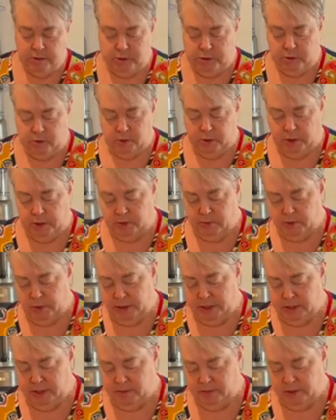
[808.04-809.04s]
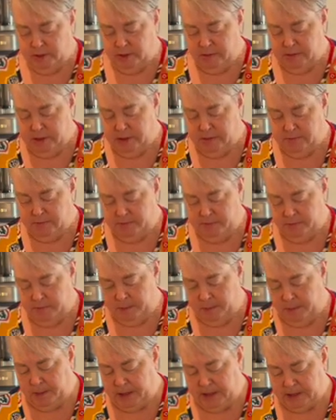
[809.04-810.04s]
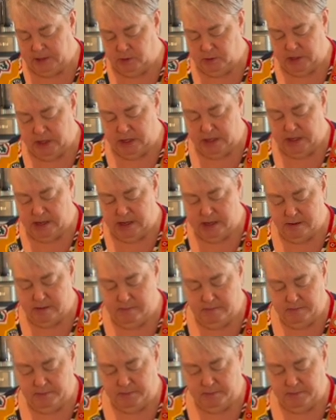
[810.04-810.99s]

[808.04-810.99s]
So we're going to break it up a little bit as we get it out.